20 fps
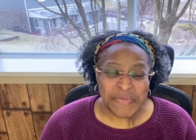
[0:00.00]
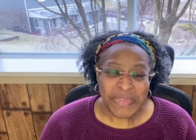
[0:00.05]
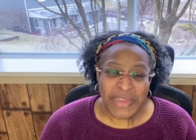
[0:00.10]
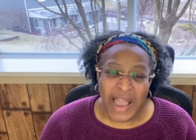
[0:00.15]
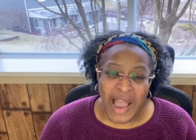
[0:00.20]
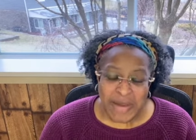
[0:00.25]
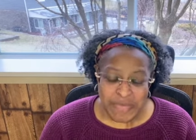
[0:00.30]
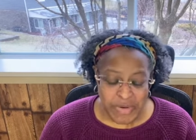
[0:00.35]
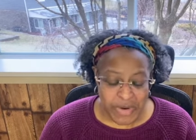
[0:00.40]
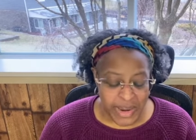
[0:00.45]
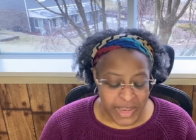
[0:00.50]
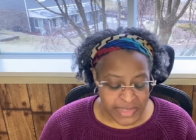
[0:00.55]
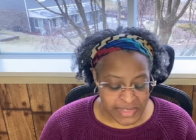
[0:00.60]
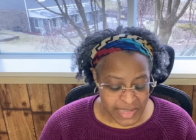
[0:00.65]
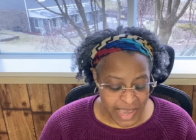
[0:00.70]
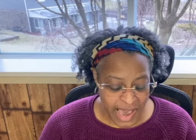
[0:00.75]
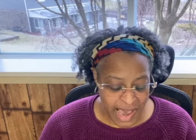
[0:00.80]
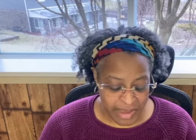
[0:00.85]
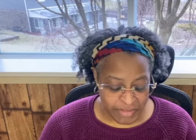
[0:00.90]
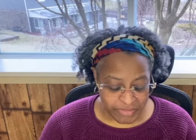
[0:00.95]
I praise
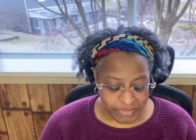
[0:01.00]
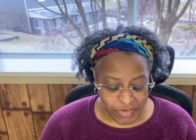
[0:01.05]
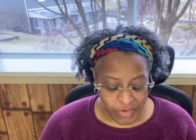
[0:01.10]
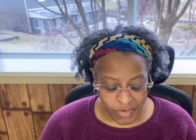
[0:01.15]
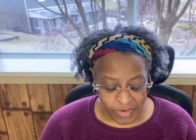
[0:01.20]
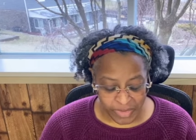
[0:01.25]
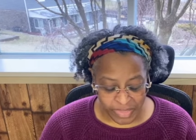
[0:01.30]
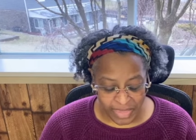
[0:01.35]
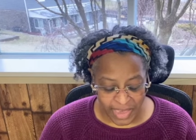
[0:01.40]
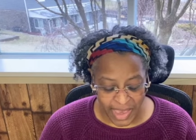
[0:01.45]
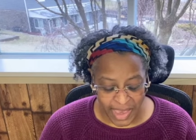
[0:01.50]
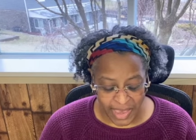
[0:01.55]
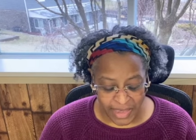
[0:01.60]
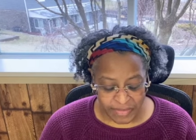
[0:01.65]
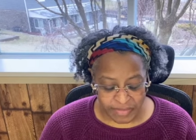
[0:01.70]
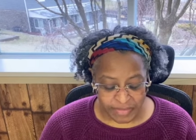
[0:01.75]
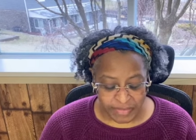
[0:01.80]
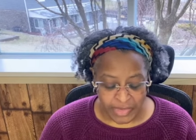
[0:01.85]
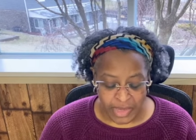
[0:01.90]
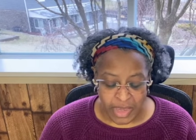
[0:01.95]
God for that.
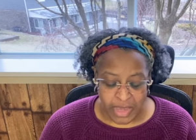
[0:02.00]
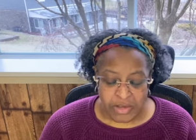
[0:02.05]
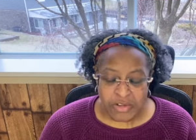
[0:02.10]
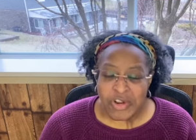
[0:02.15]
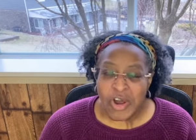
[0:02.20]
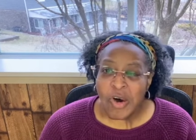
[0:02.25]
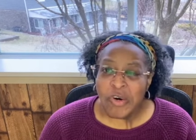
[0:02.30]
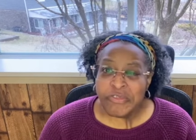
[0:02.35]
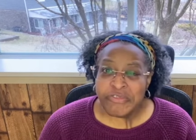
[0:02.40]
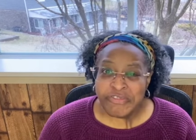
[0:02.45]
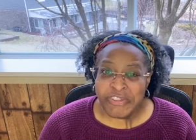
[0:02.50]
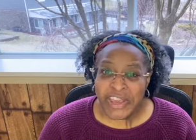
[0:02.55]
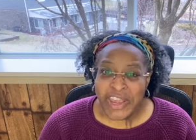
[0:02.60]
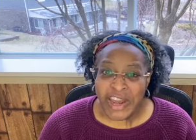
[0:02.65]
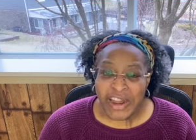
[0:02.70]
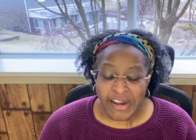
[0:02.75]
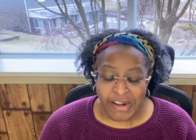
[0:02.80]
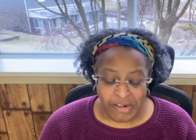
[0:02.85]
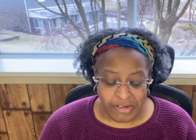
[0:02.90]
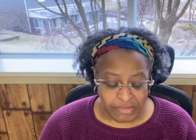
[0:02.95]
No
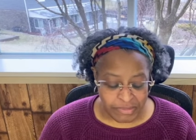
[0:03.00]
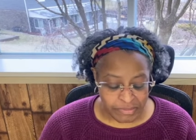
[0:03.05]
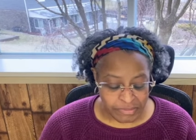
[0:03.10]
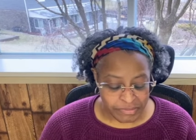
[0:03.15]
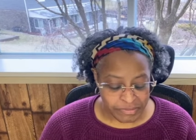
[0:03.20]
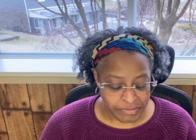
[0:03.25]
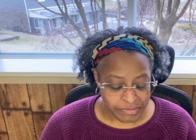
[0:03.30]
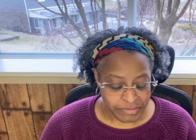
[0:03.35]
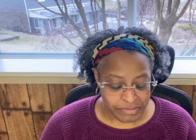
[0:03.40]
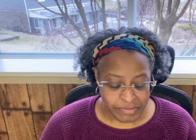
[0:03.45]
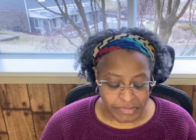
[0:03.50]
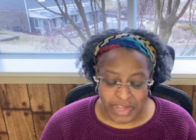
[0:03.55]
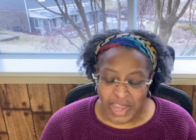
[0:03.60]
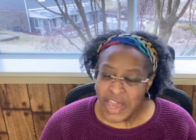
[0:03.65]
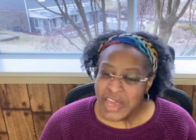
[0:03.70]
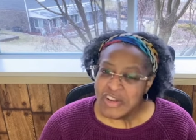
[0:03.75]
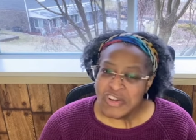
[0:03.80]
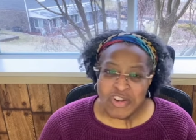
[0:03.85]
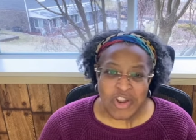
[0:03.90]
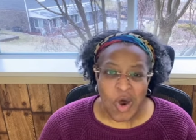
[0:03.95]
fear.
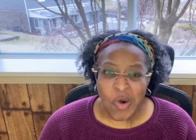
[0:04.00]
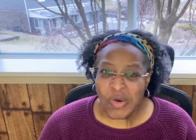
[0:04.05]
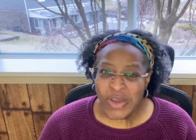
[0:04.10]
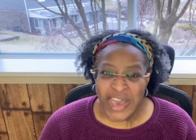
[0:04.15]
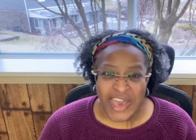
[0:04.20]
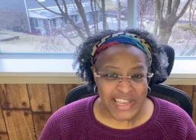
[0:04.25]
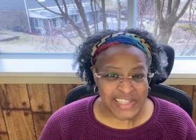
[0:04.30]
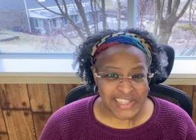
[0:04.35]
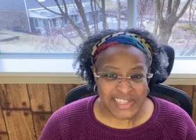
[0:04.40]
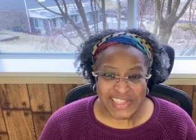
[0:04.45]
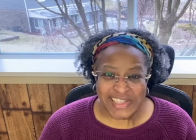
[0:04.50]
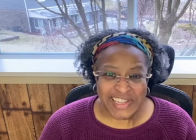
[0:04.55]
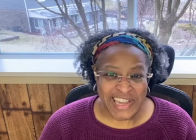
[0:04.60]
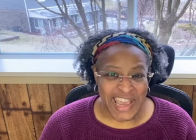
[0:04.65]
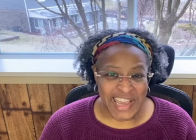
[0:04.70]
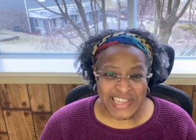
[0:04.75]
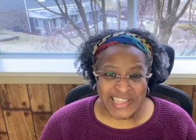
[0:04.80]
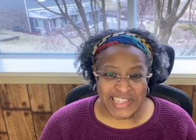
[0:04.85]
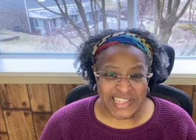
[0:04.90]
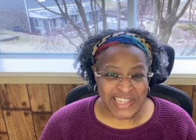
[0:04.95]
No
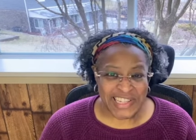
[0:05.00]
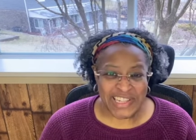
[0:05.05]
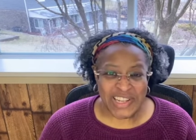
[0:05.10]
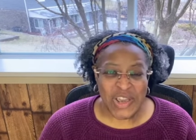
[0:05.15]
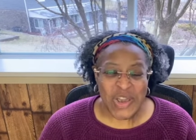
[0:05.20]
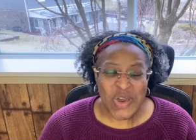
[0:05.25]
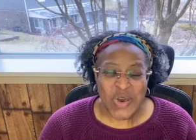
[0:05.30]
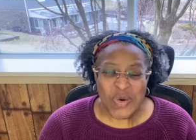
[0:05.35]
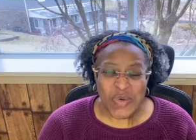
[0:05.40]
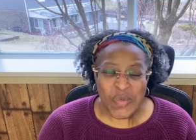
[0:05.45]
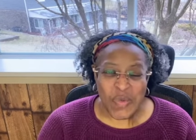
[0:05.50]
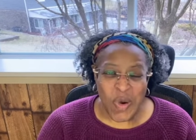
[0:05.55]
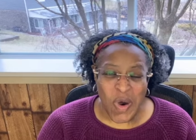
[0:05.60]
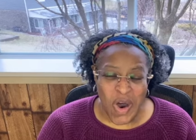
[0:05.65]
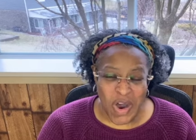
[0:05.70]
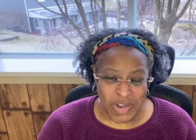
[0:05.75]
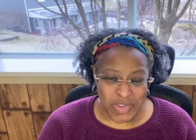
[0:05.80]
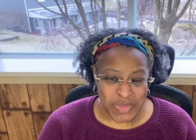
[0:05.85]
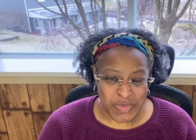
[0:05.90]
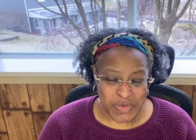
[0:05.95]
hesitation,
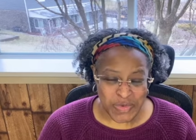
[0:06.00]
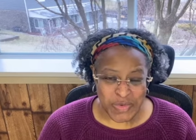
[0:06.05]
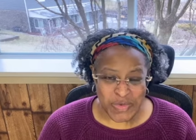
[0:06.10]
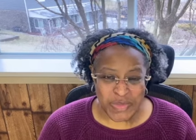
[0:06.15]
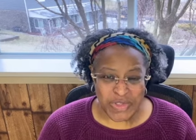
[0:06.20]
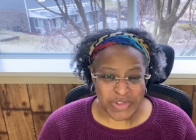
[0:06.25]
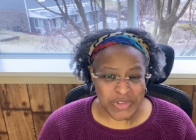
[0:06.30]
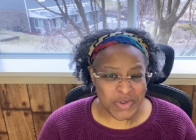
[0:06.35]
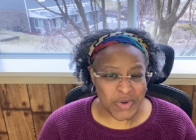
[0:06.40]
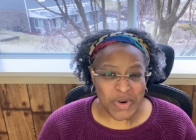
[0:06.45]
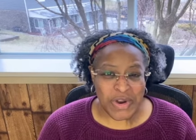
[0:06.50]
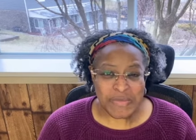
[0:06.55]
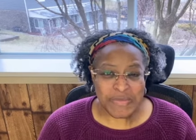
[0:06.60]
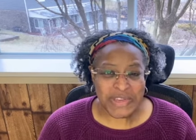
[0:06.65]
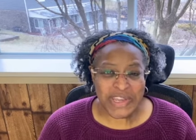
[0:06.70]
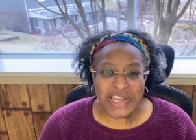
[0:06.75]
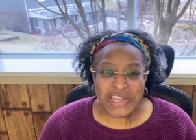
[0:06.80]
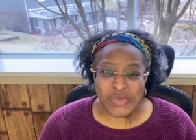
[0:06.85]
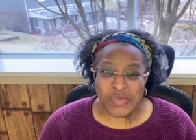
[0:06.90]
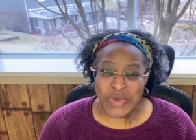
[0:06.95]
walk through the door
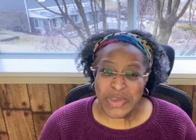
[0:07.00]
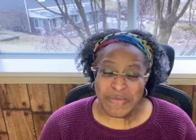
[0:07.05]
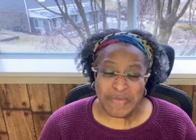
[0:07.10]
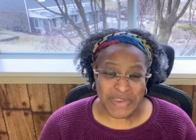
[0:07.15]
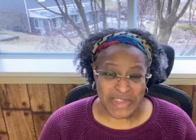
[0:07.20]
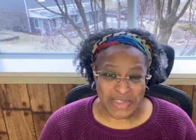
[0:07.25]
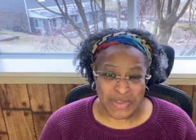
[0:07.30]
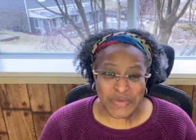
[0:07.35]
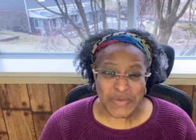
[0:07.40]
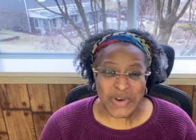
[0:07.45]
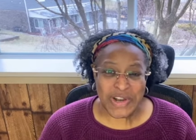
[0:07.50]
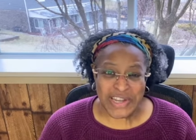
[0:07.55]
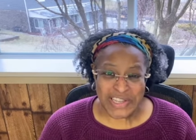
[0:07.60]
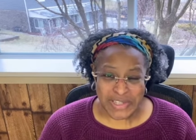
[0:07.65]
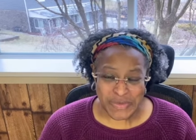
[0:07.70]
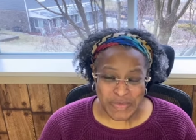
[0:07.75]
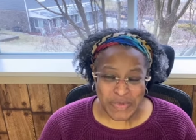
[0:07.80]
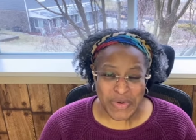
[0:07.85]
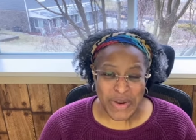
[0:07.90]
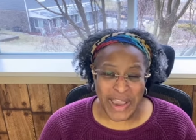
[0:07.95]
because we've been the ones
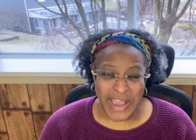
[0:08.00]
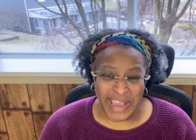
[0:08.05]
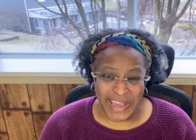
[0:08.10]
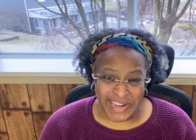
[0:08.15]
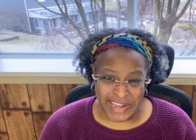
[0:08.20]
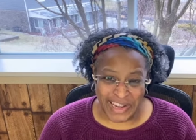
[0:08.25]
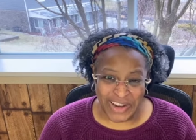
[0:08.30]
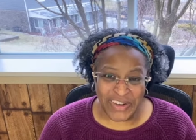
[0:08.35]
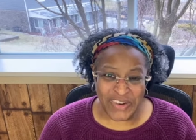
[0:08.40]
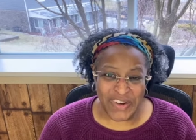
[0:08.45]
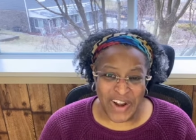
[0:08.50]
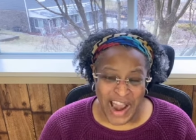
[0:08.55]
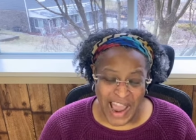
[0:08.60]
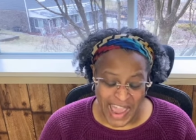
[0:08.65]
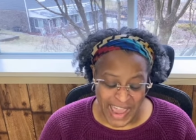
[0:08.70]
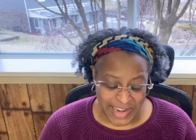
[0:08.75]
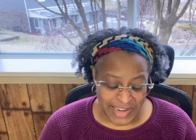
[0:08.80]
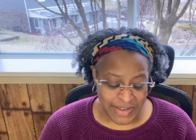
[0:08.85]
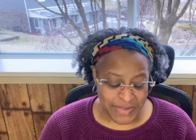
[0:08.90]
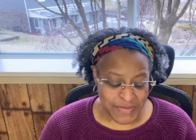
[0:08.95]
praying and
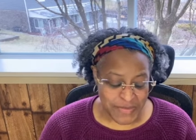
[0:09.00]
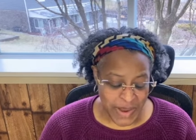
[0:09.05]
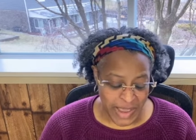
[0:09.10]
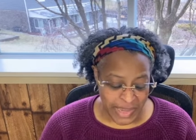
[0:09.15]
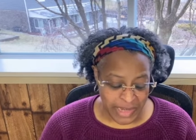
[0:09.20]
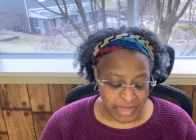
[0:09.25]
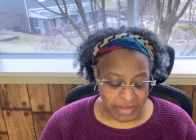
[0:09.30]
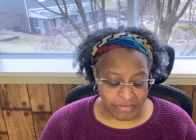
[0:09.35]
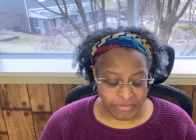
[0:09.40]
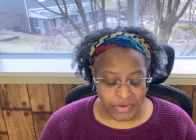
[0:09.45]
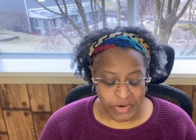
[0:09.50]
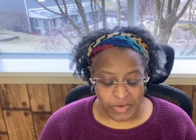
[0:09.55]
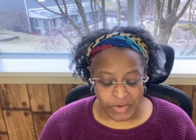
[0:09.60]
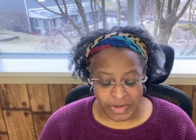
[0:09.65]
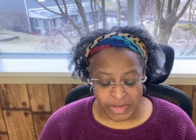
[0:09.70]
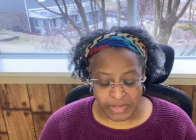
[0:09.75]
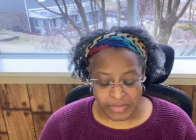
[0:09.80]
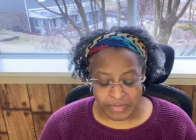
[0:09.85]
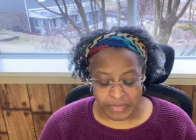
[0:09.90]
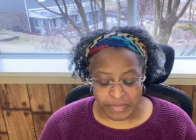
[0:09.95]
crying and waiting for it.